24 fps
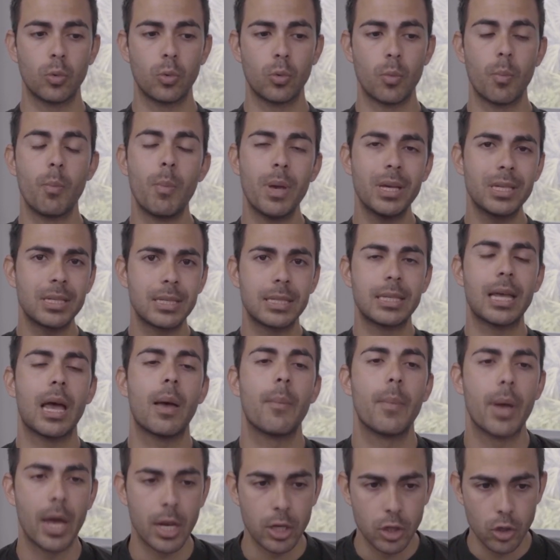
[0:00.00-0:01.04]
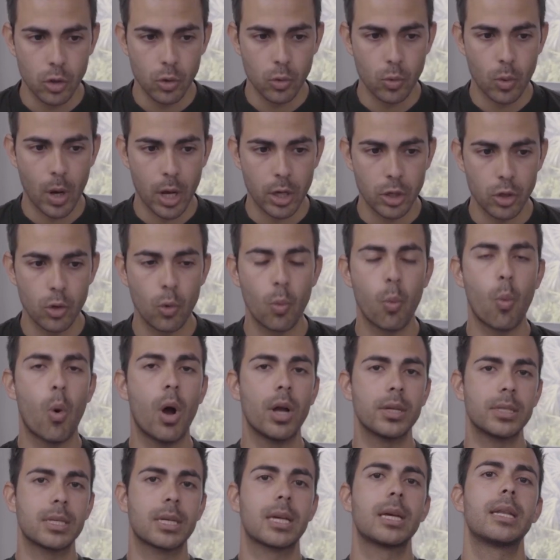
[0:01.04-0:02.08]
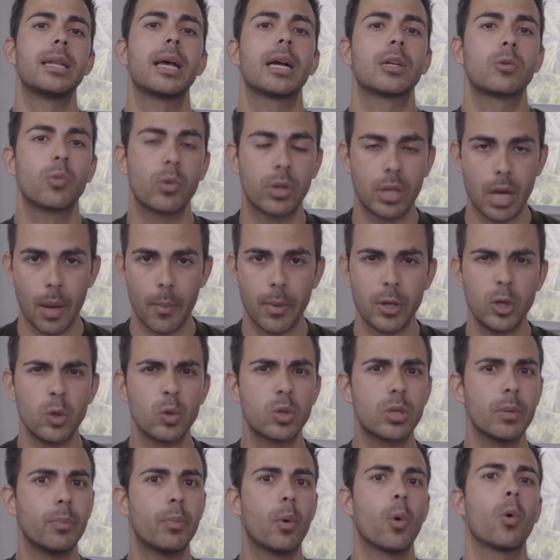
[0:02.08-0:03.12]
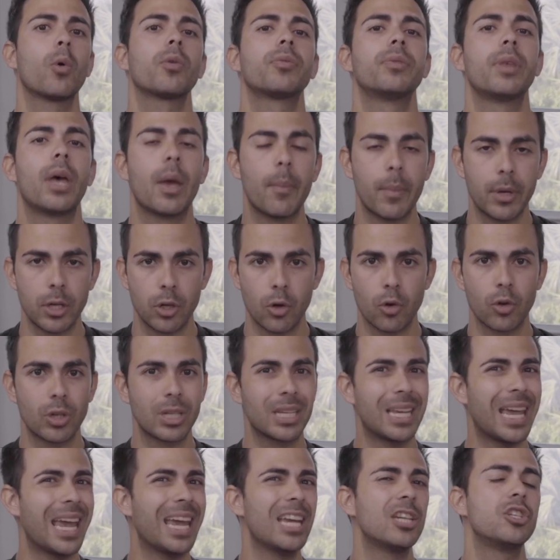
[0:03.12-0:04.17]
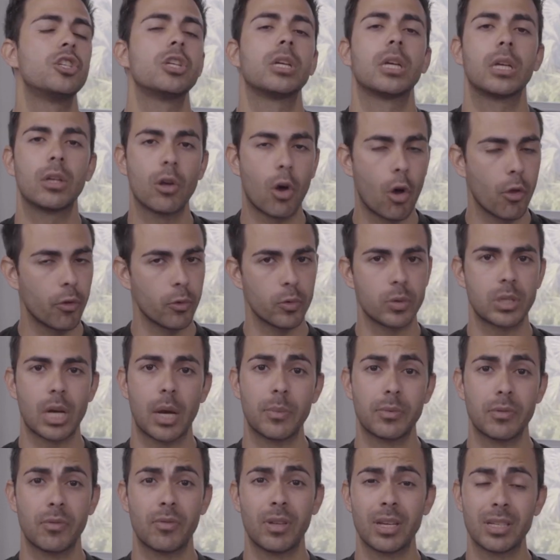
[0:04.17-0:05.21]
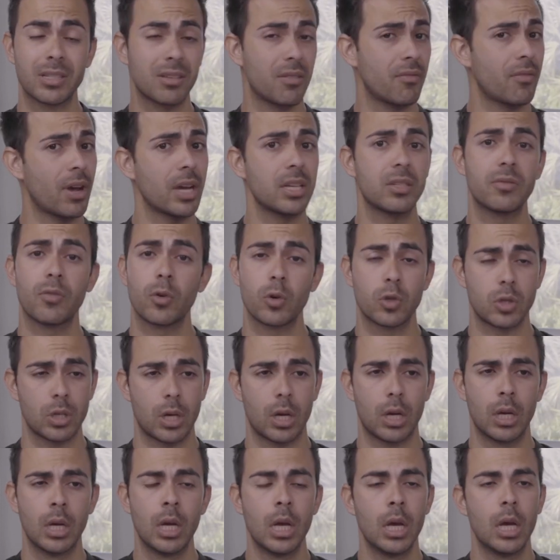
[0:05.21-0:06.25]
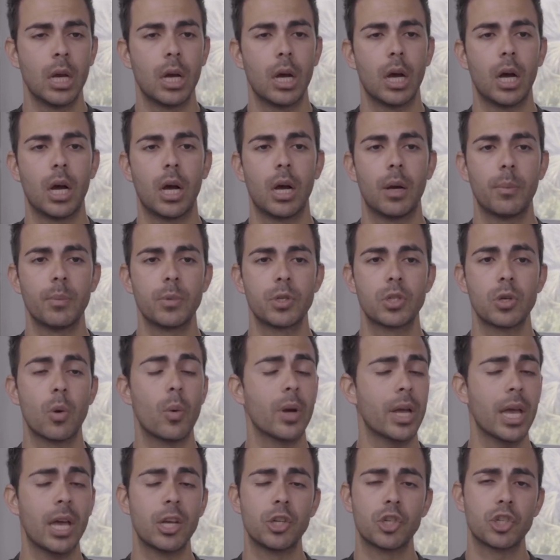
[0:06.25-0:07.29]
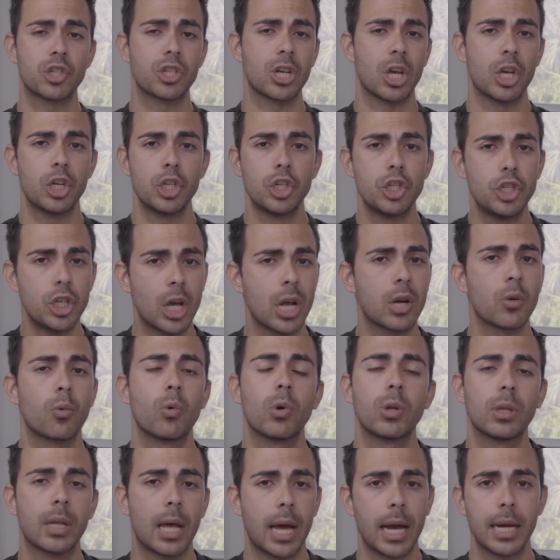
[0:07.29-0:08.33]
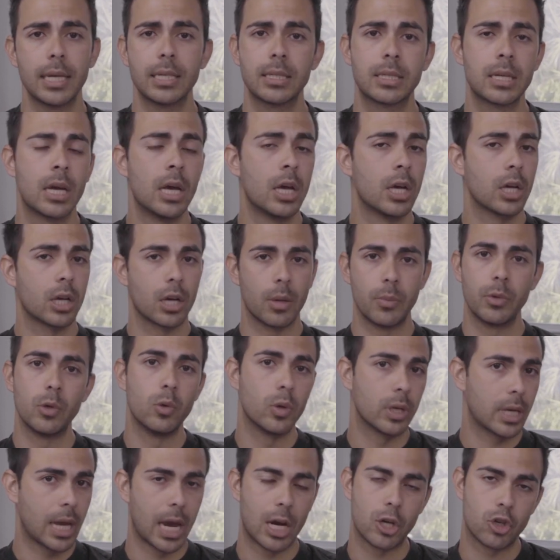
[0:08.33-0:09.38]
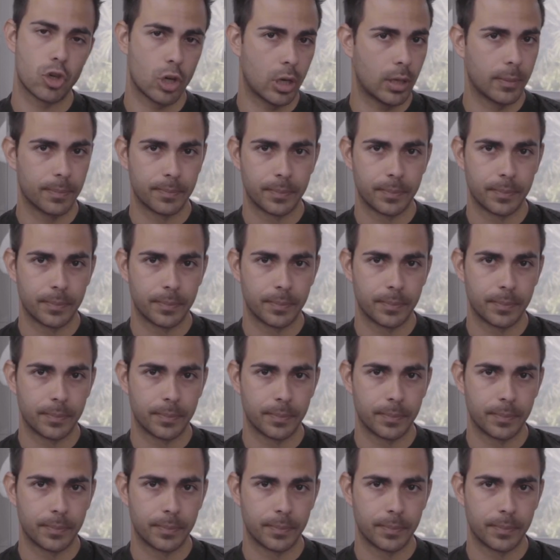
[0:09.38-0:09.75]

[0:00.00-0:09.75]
miss them and you want to connect with them and you support them and you're engaging in all those types of things, and vice versa. So again, just generalized communication.